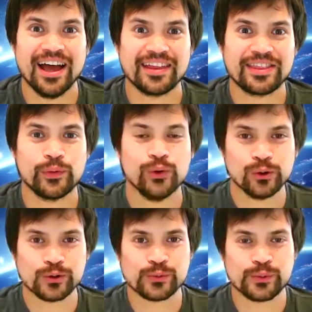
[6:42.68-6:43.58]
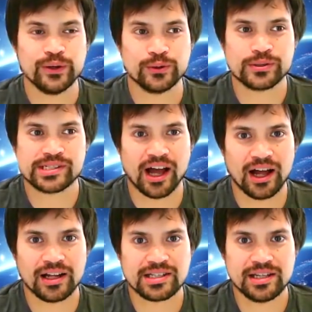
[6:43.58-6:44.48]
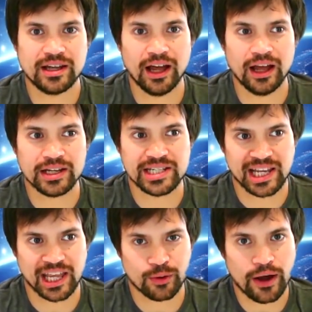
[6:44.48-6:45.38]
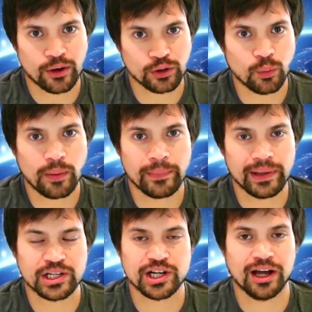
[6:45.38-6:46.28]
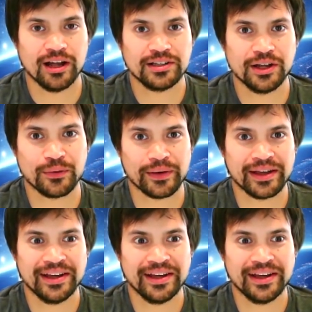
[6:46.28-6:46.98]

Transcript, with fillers: I think we all we all start uh, dicking around on the one minute chart, don't we?